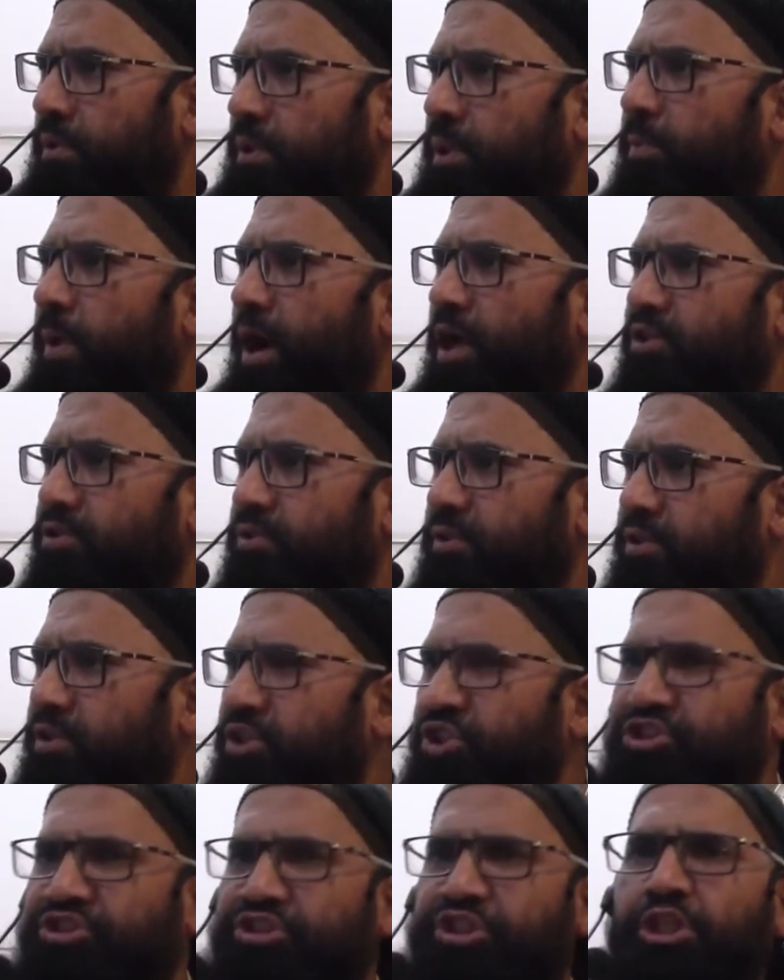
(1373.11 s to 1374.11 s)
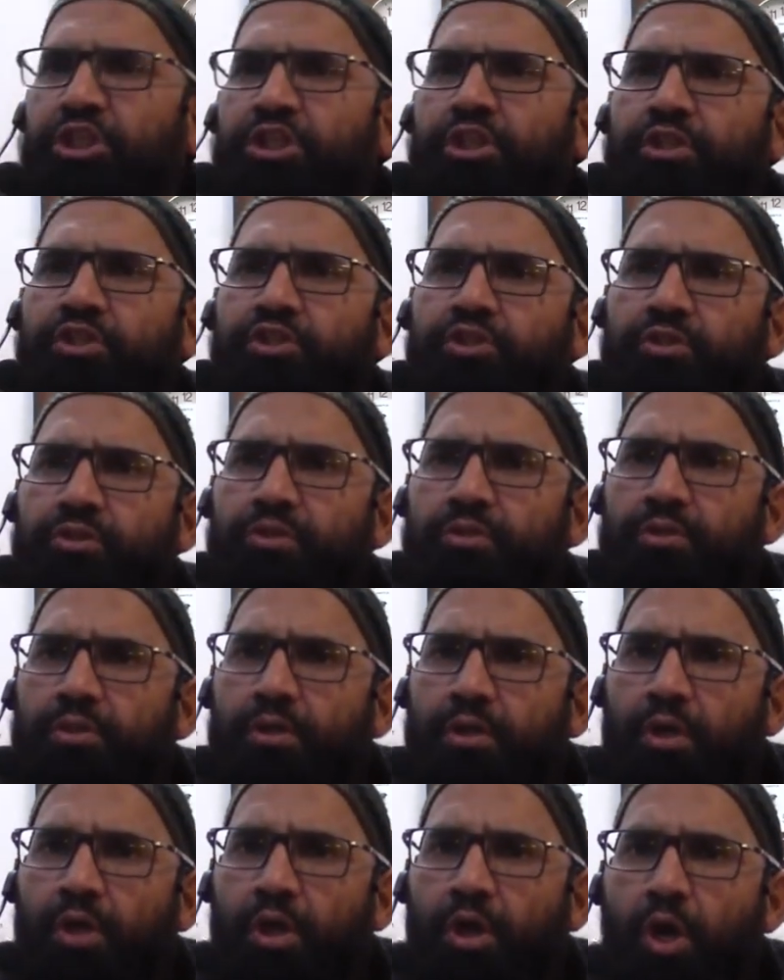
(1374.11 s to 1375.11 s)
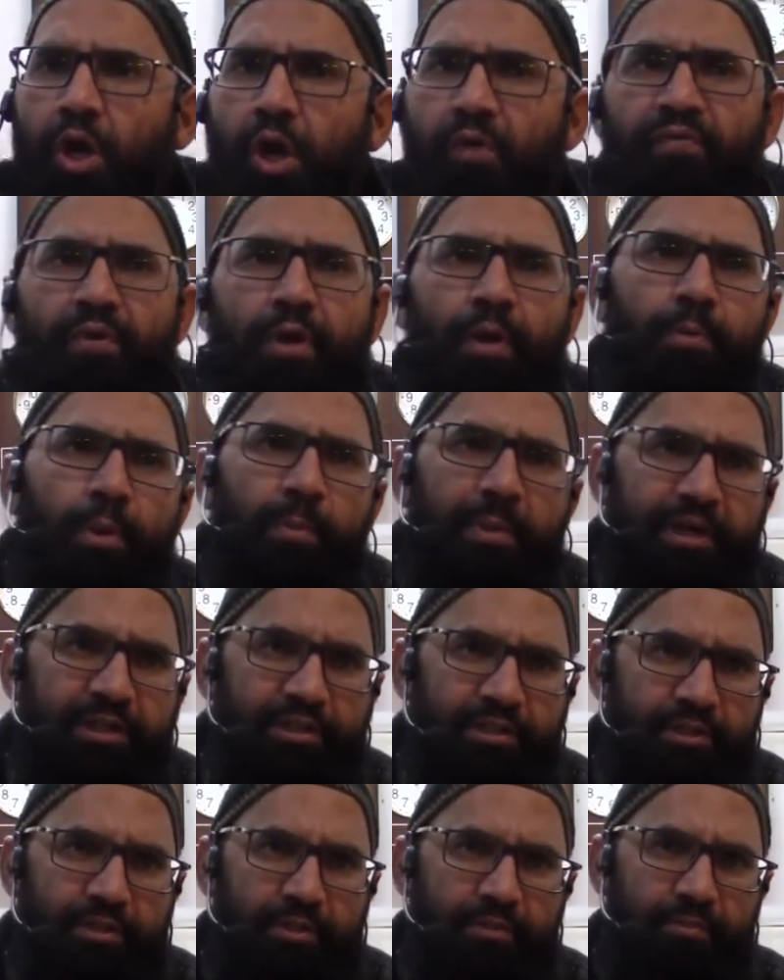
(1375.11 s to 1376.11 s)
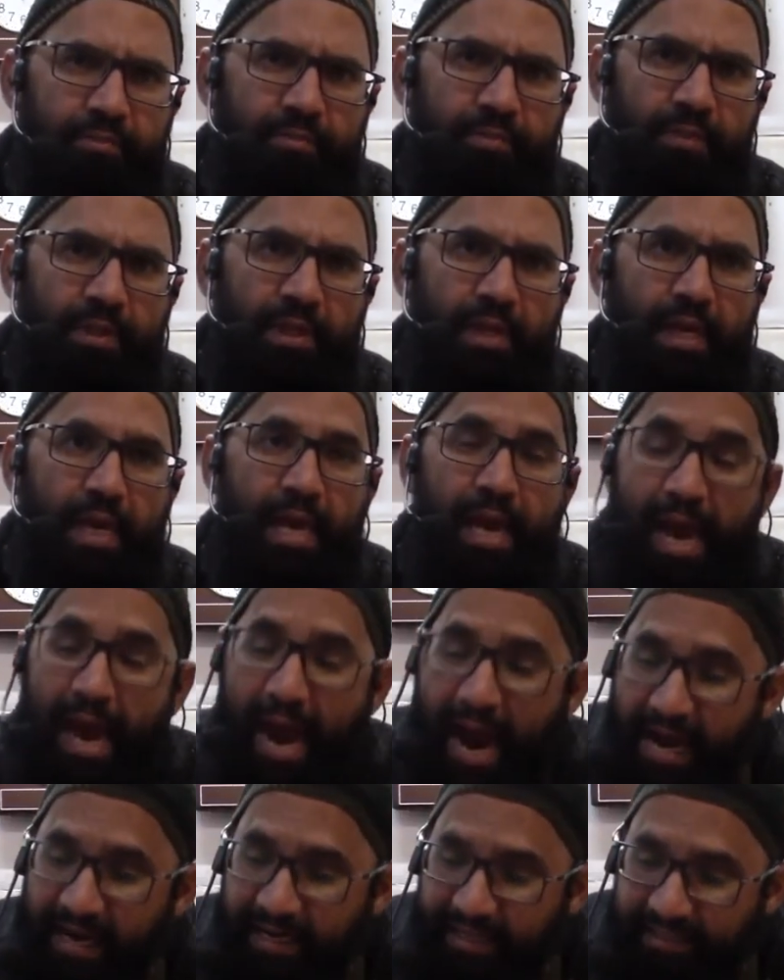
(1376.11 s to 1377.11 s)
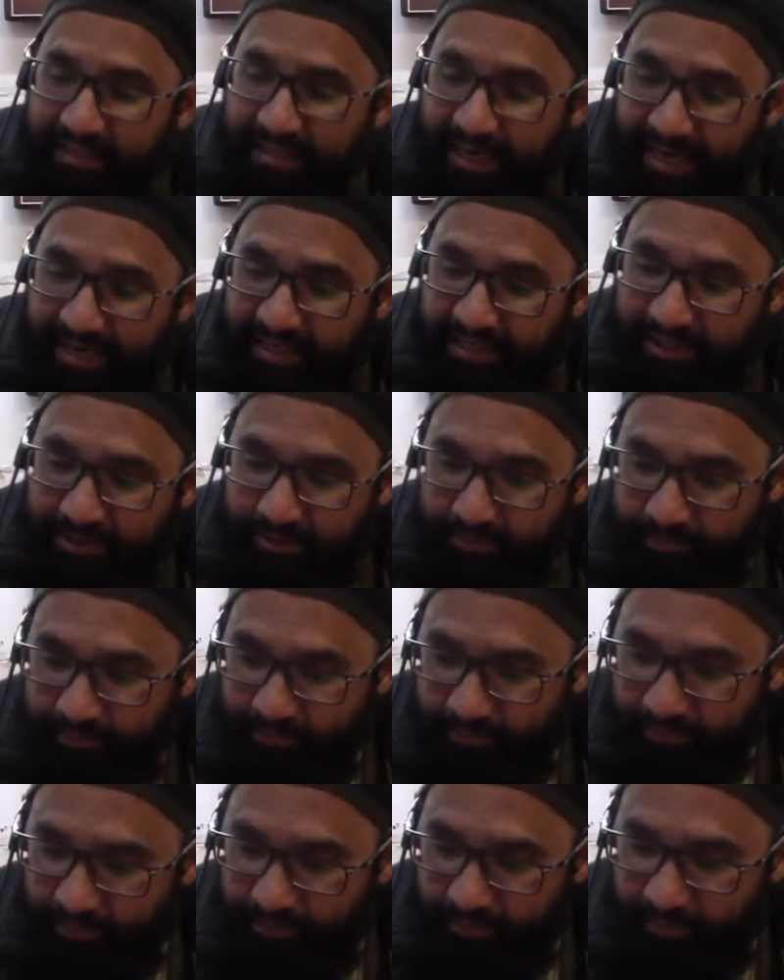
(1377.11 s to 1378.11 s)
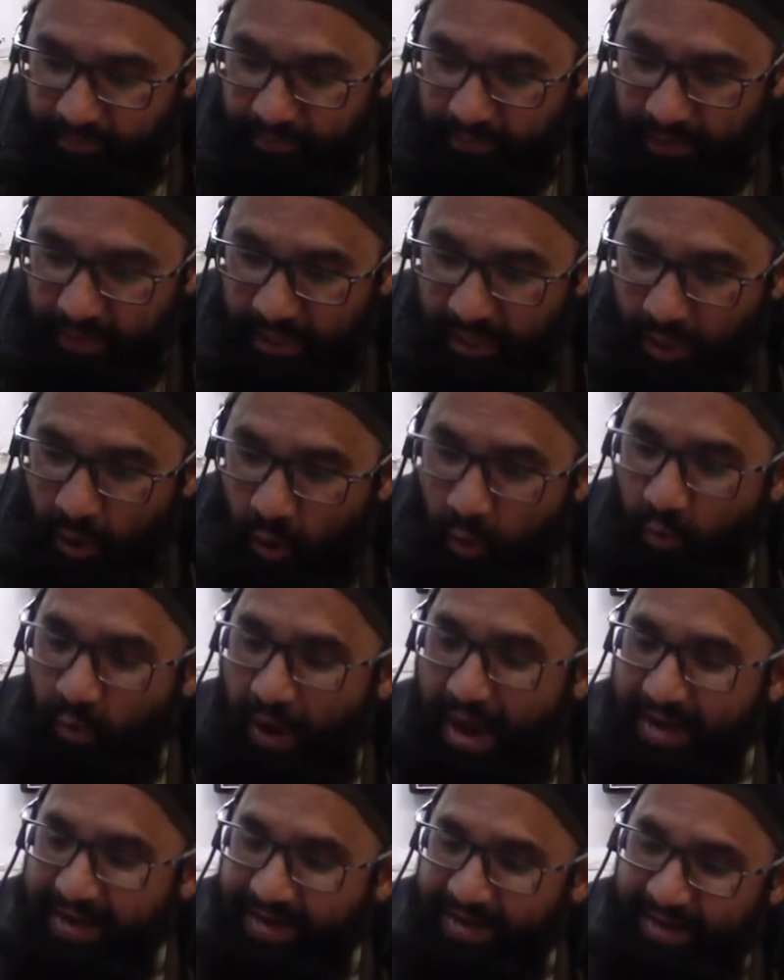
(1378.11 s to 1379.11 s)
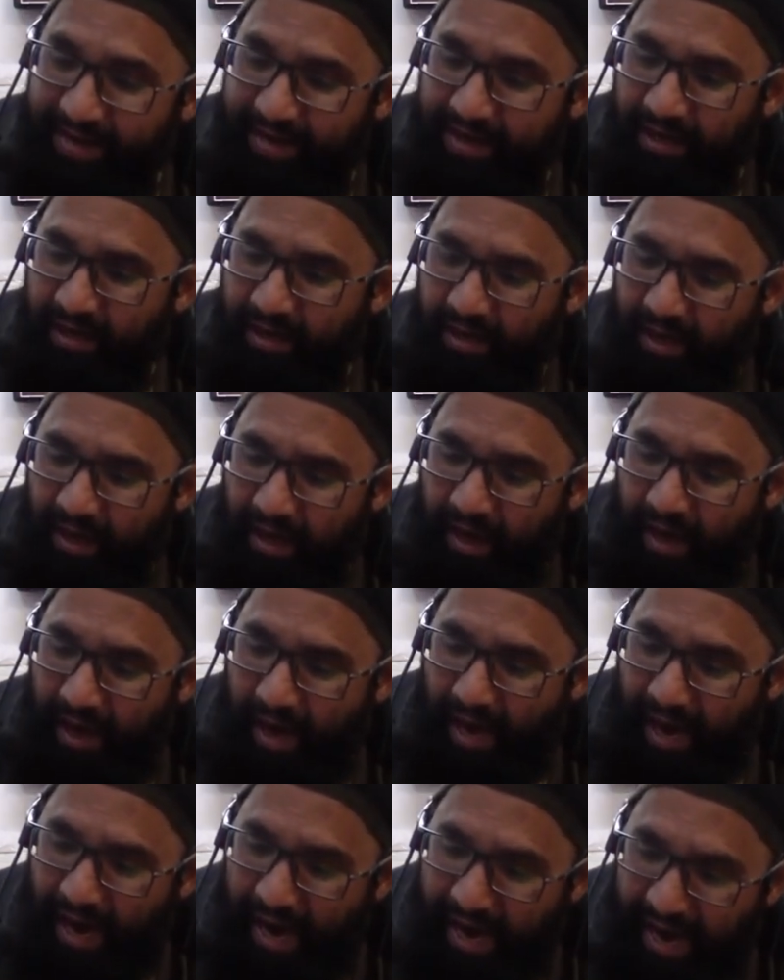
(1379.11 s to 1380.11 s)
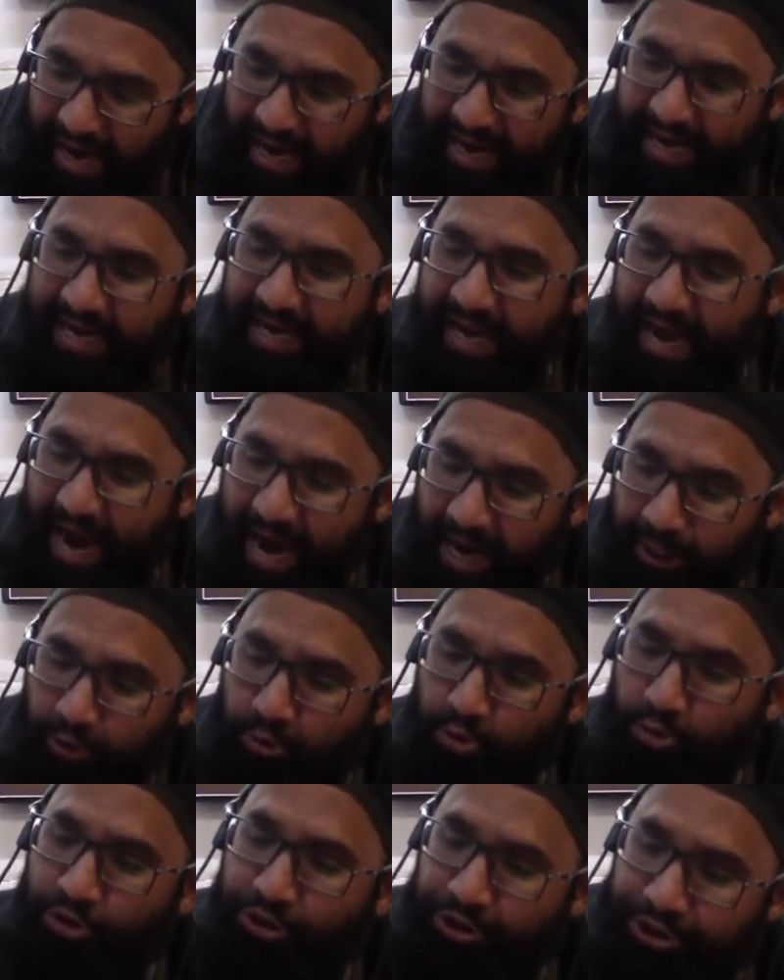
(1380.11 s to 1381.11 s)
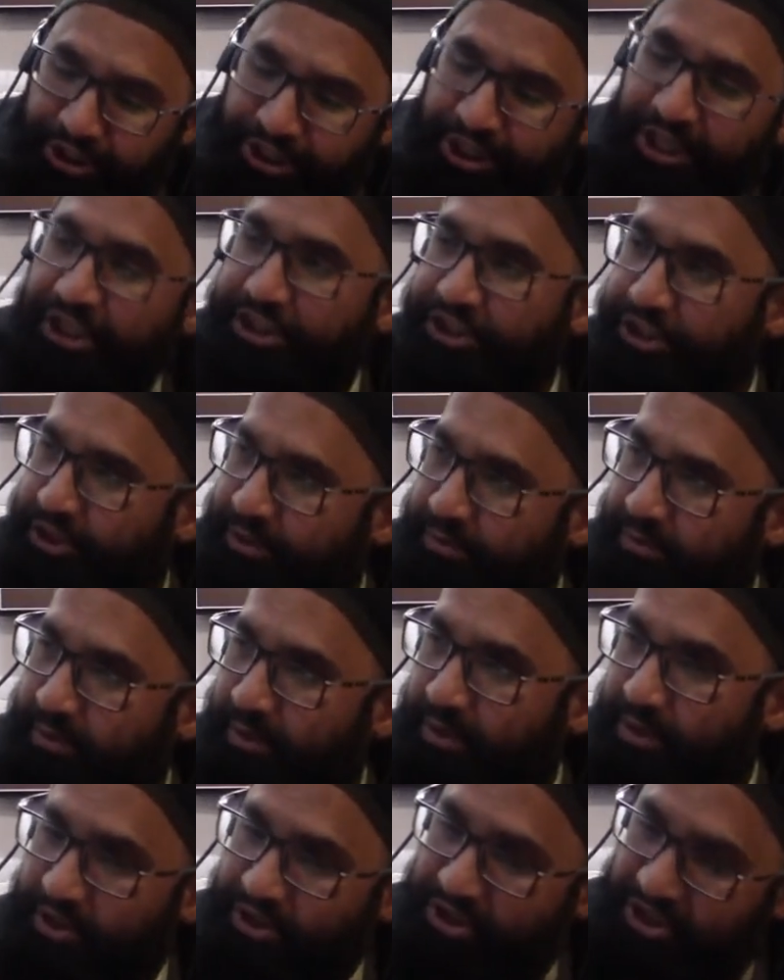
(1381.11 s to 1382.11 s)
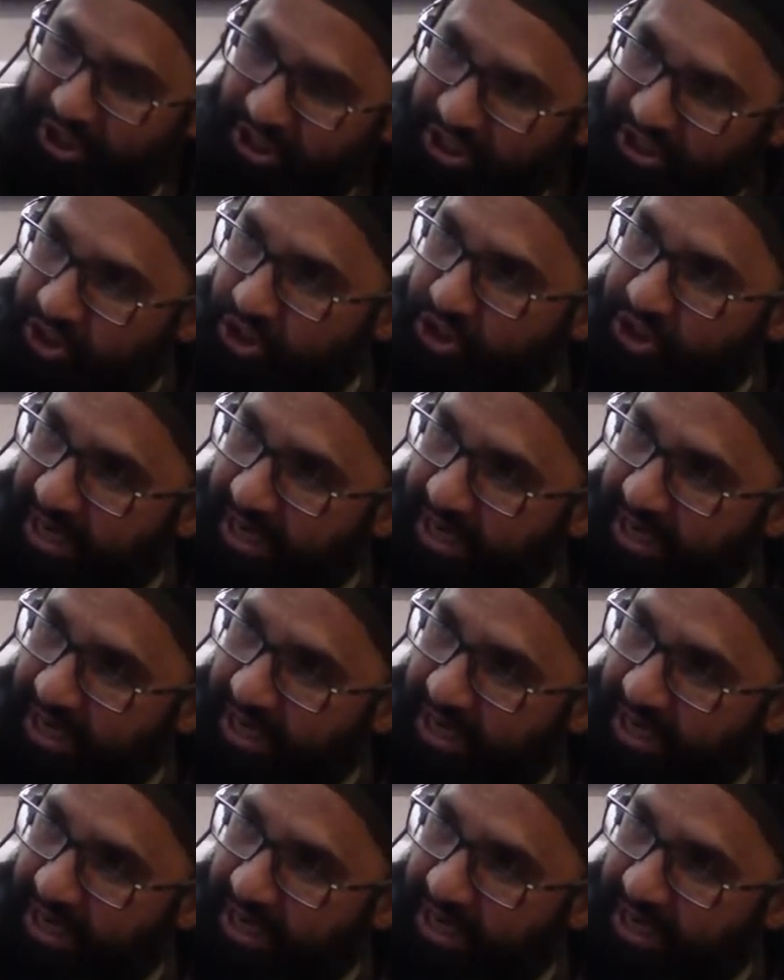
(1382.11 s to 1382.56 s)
The master, the genius of herbal medicine. And he says, when I had to teach this